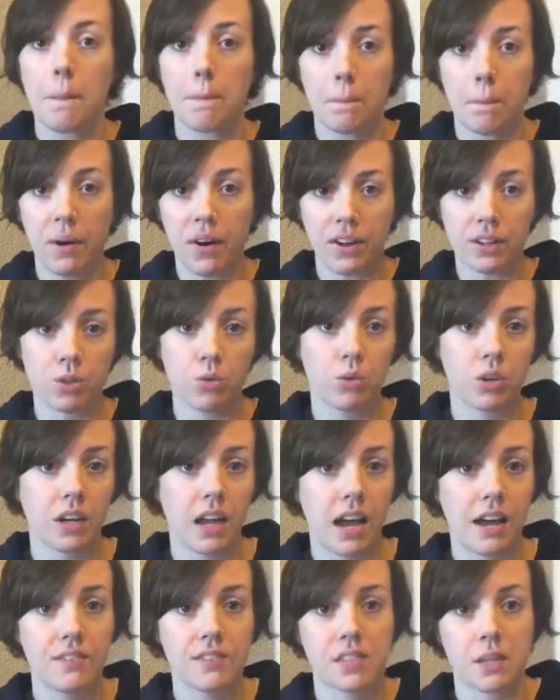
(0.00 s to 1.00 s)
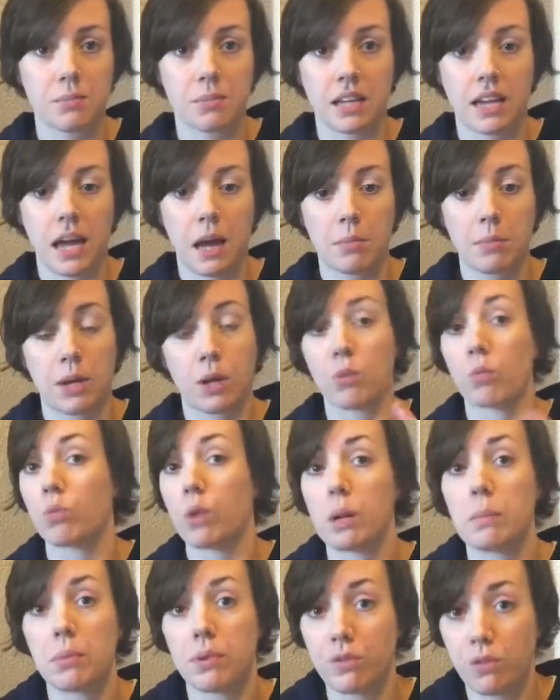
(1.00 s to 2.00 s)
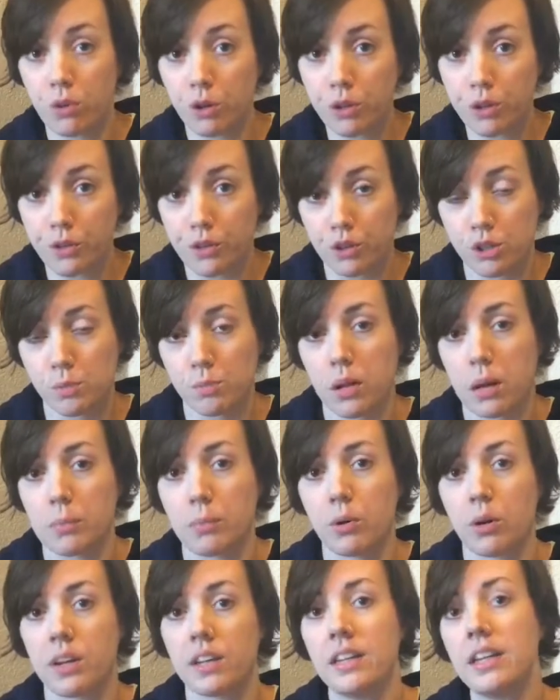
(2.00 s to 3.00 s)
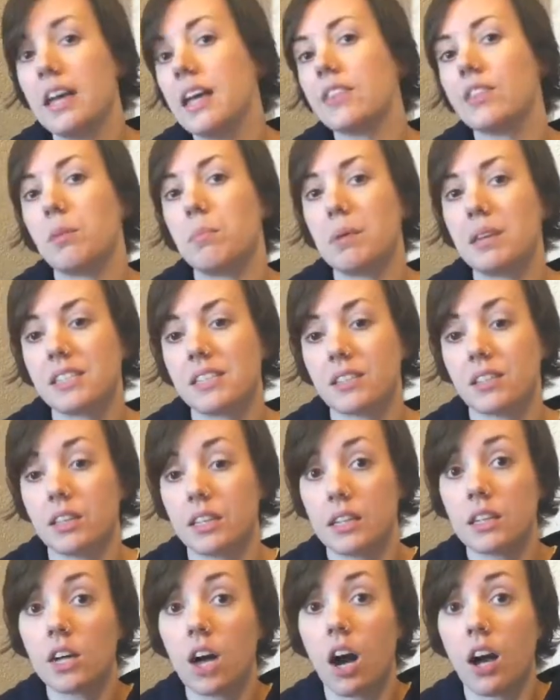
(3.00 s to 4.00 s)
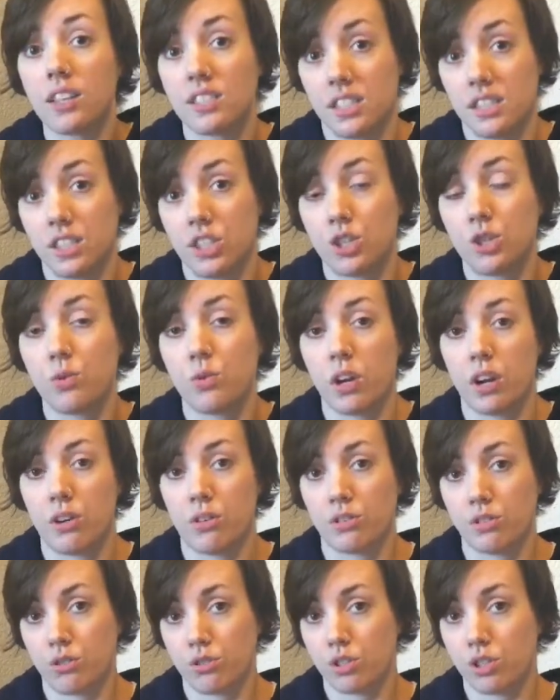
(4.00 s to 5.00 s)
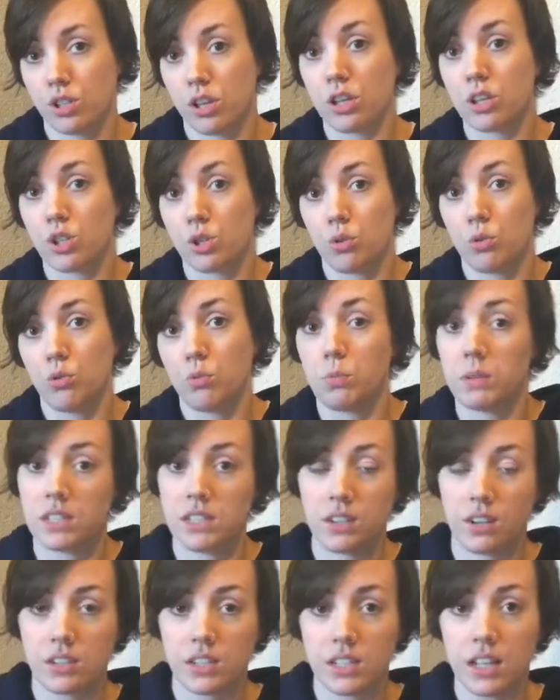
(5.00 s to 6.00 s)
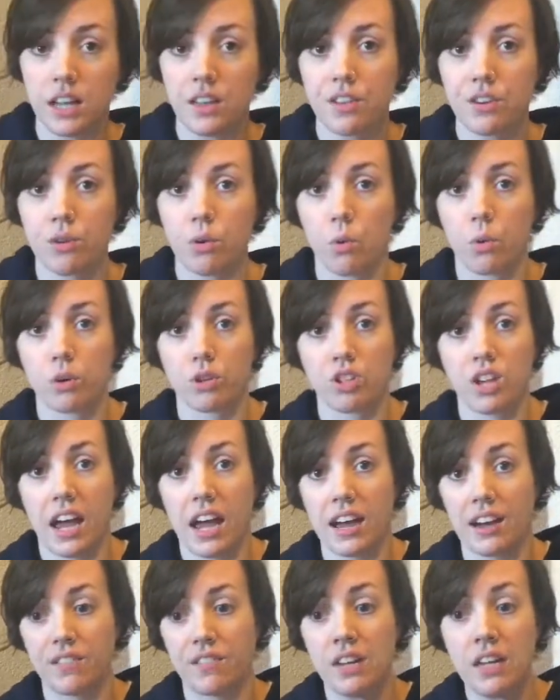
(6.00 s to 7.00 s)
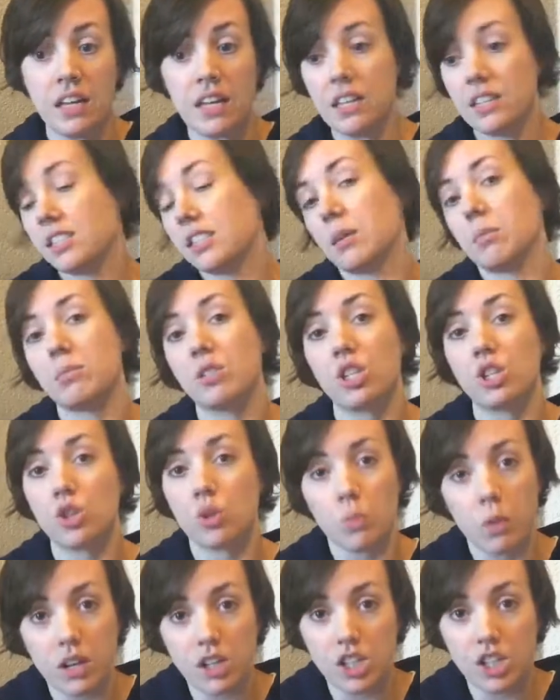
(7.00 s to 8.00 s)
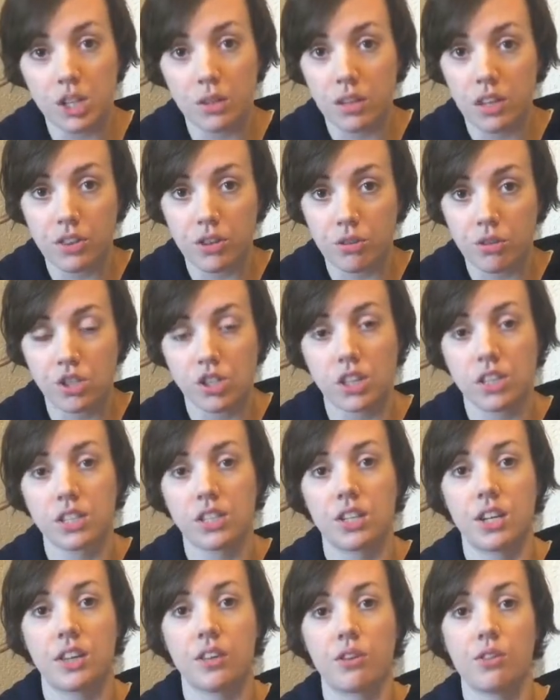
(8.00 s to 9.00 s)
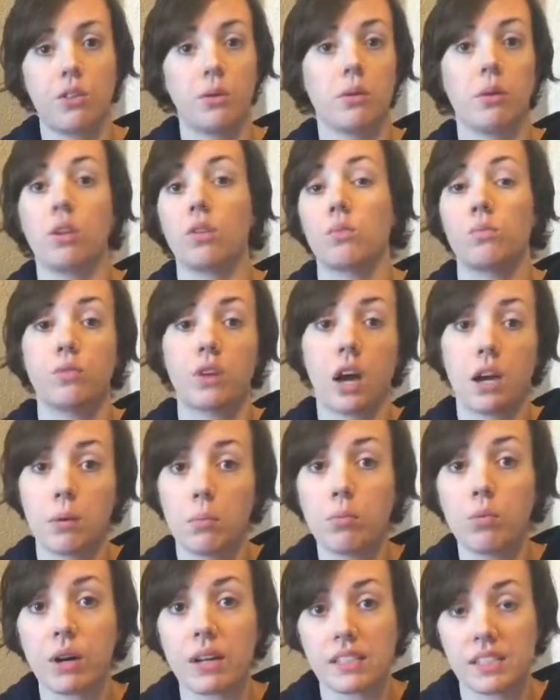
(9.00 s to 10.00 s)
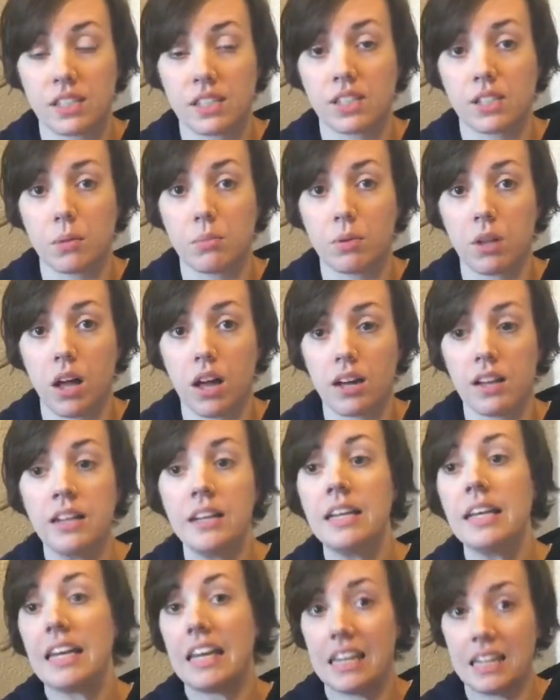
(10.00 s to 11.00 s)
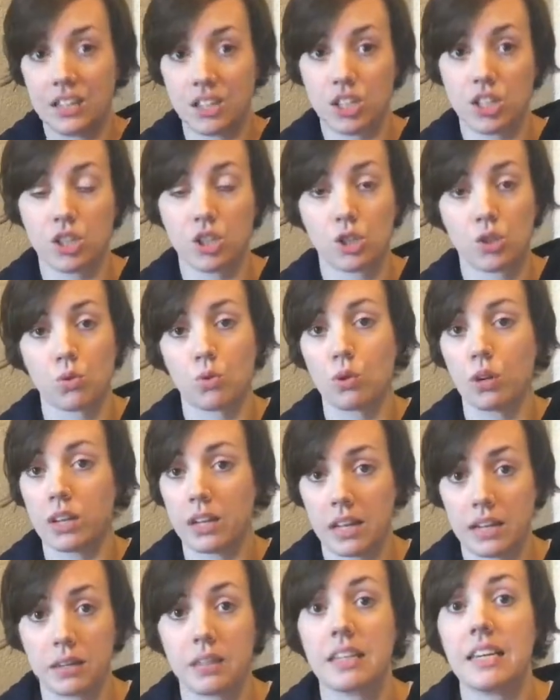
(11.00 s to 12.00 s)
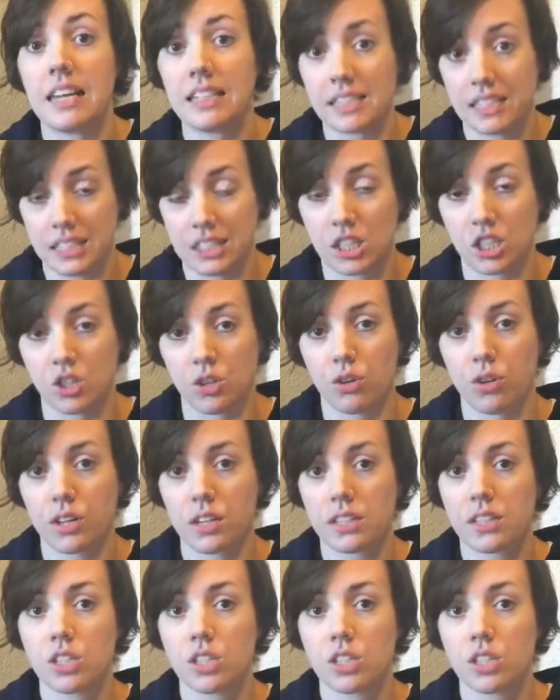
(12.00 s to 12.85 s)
But you could have something happening right before the first plot point that basically causes the two characters to be stuck together, or to have some situation that they're stuck together that kind of brings the subplot into the story and gets it started.